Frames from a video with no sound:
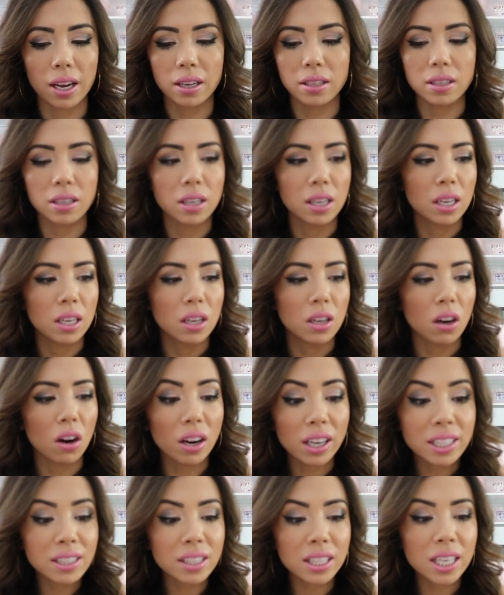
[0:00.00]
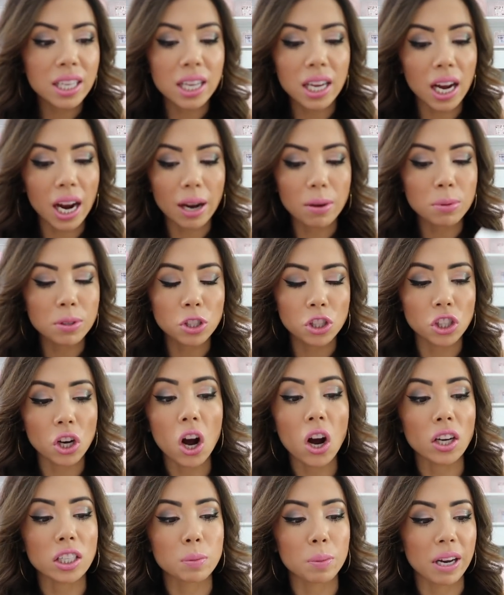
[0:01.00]
And honestly, I was
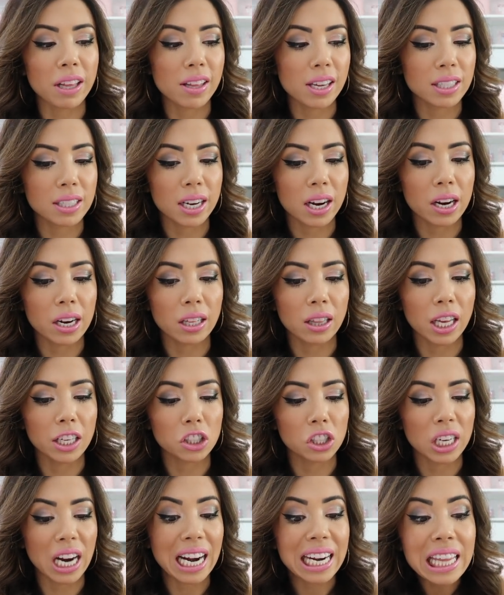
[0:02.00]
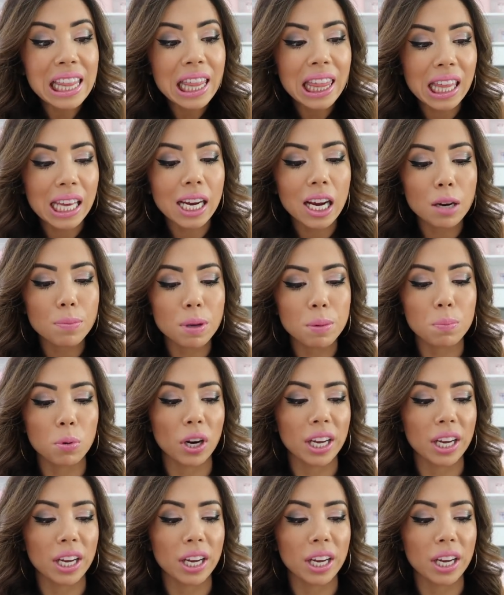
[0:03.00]
shocked by the entire collection. I didn't think I'd be